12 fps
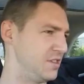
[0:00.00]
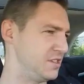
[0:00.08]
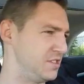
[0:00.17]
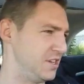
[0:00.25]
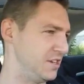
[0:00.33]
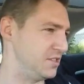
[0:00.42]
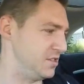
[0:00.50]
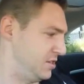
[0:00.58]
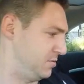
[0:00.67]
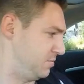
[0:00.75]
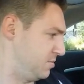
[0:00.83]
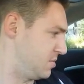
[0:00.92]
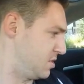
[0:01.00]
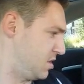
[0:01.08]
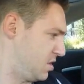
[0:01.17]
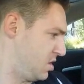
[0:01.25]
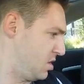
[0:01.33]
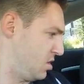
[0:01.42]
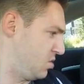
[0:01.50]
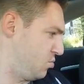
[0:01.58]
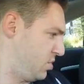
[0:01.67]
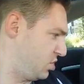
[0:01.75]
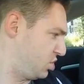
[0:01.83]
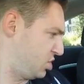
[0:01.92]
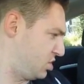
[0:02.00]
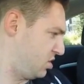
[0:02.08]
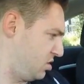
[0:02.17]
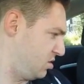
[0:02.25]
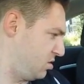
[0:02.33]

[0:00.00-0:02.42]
this seat is in, which